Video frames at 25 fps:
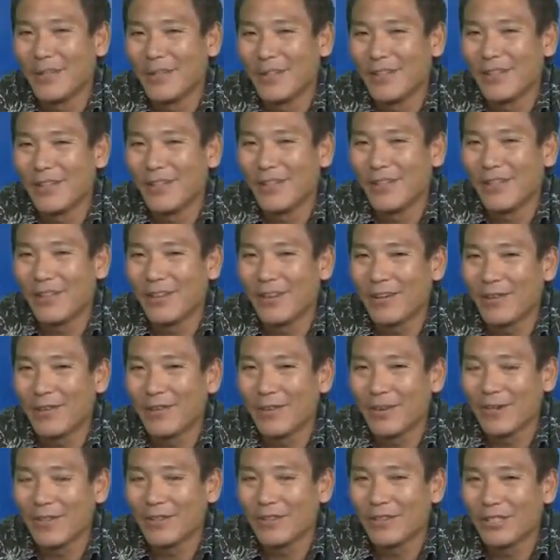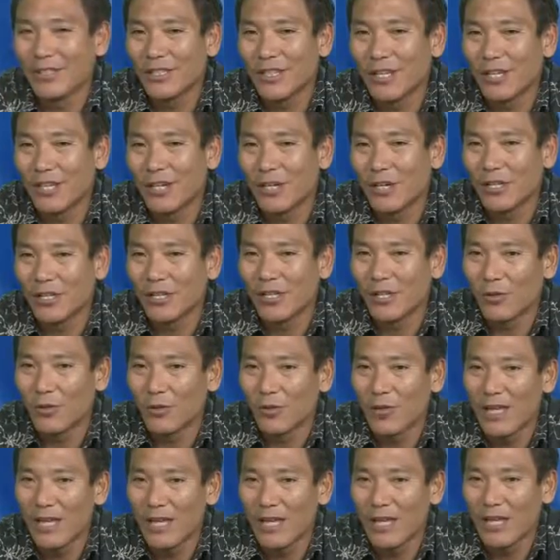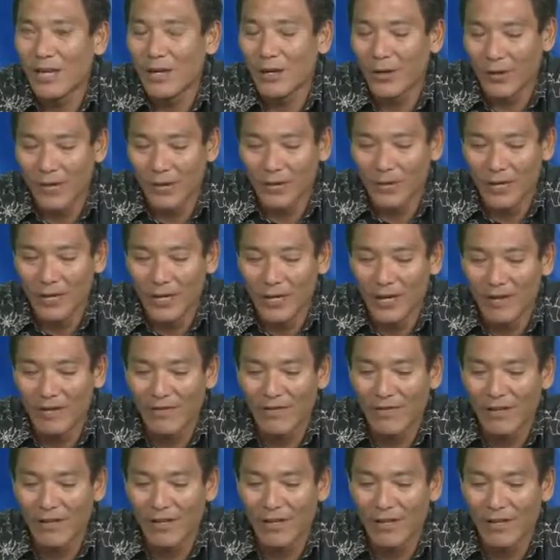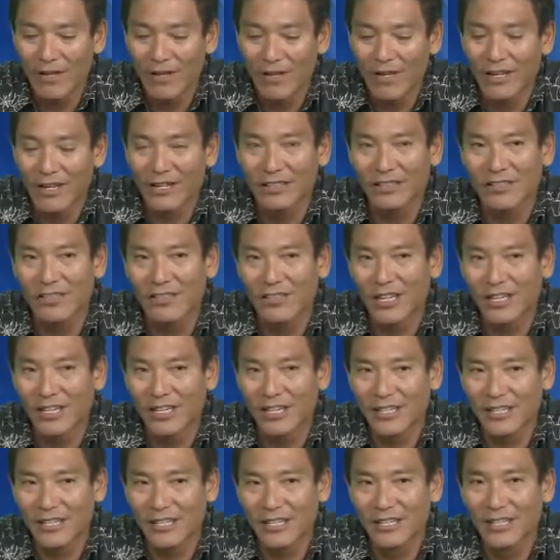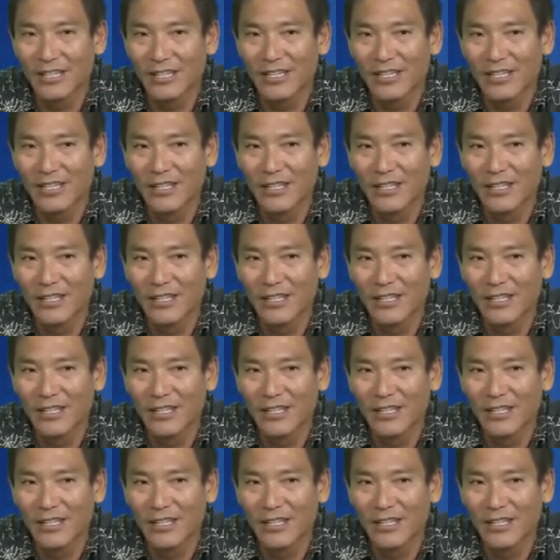Many of you there, but we have a exciting